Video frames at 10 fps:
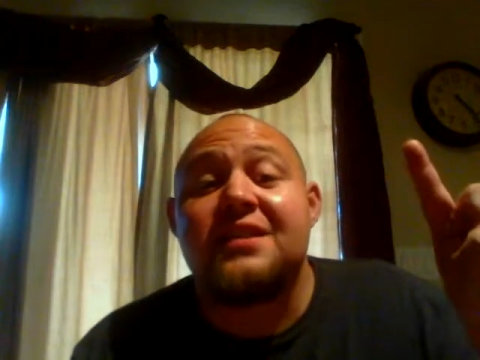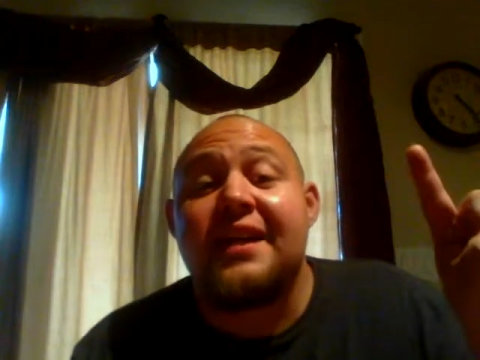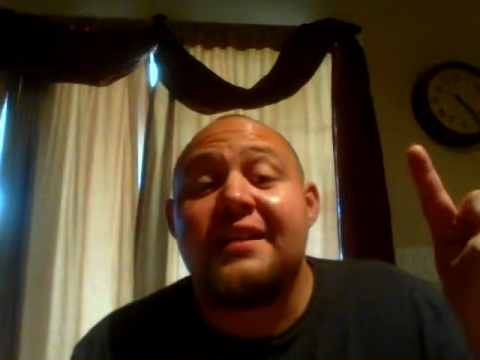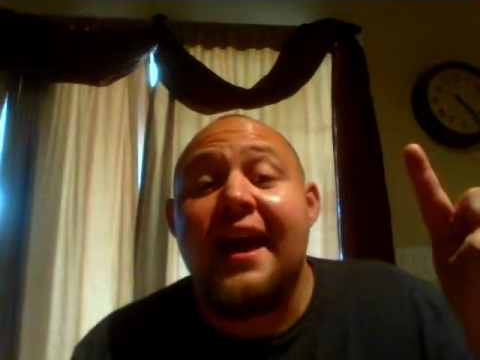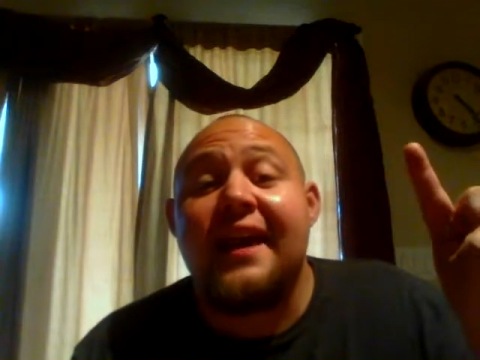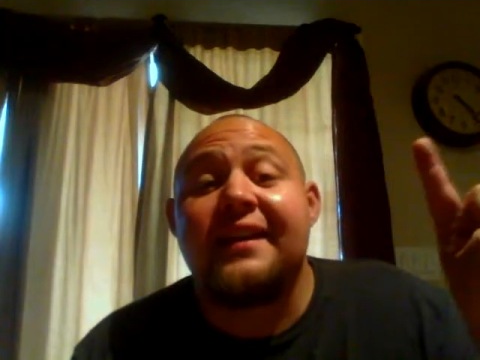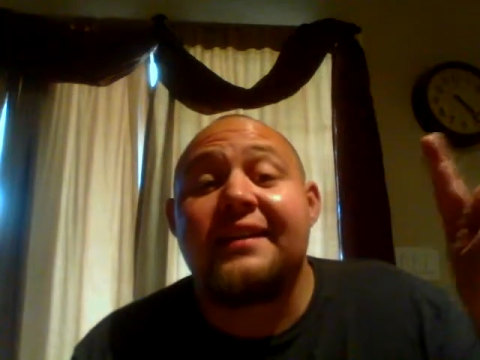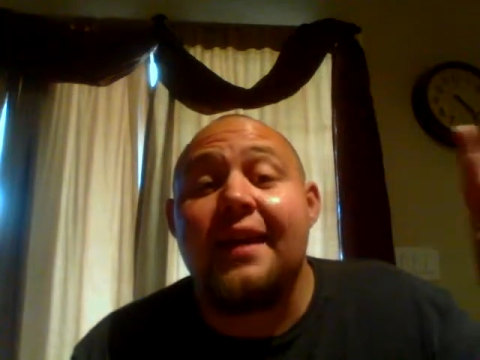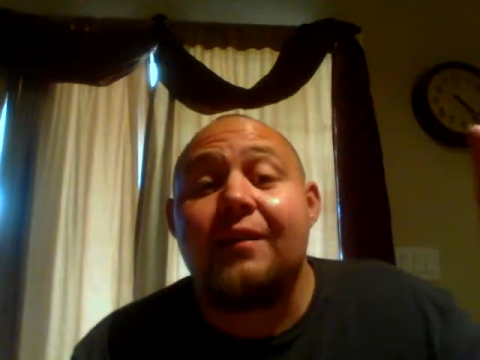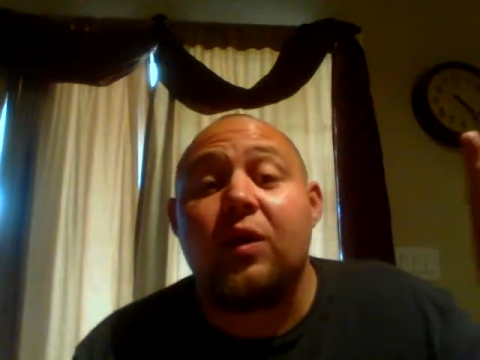
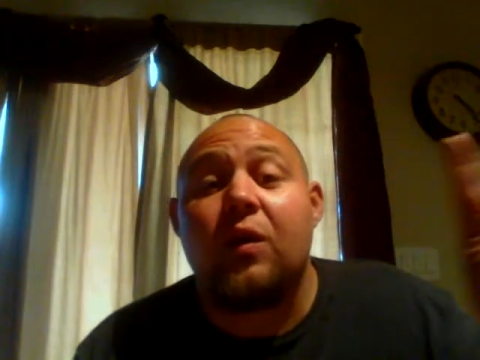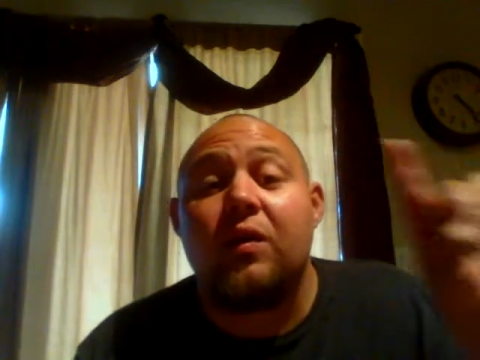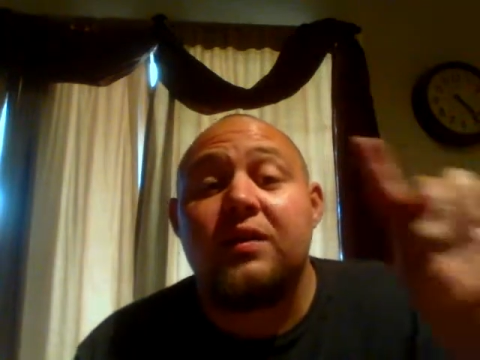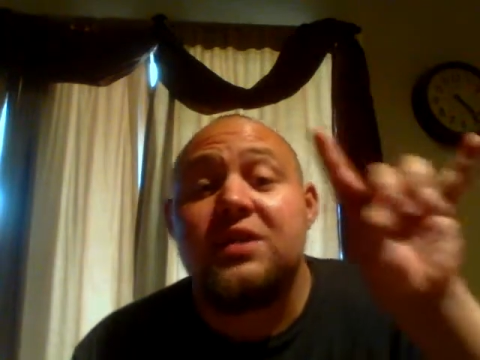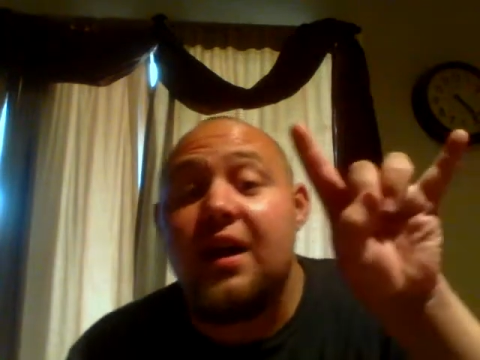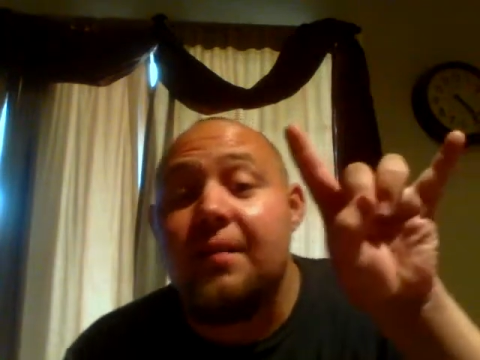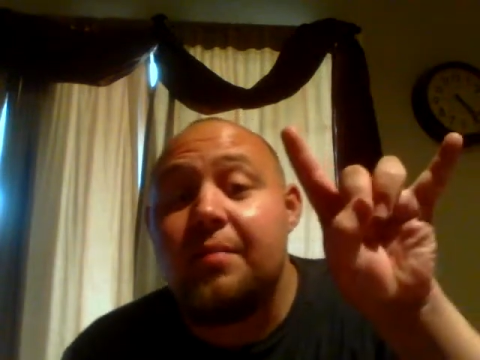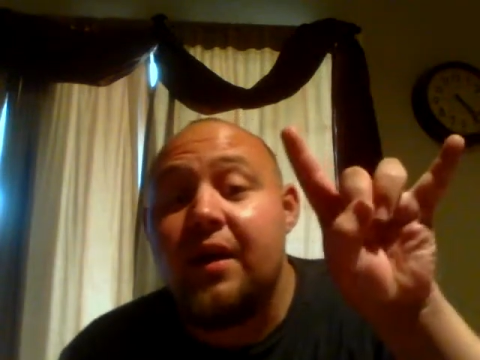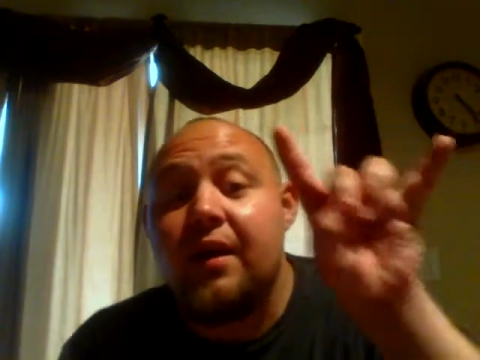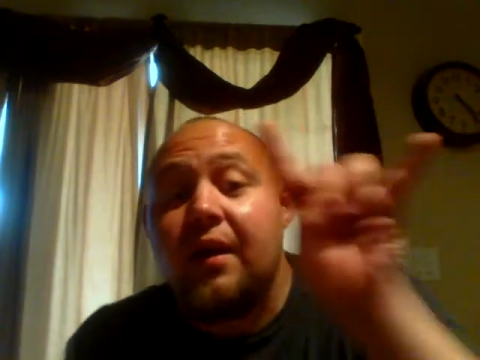satanic devil horns
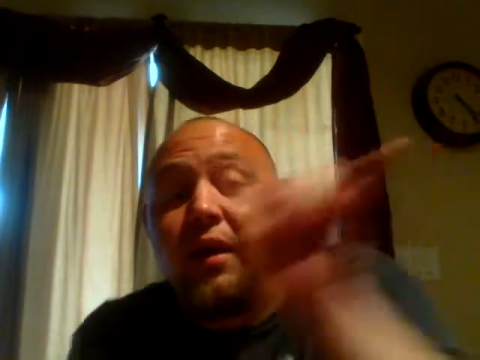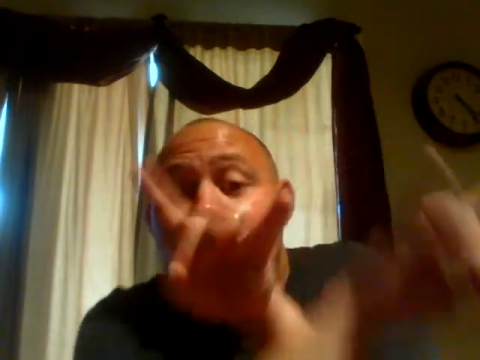up,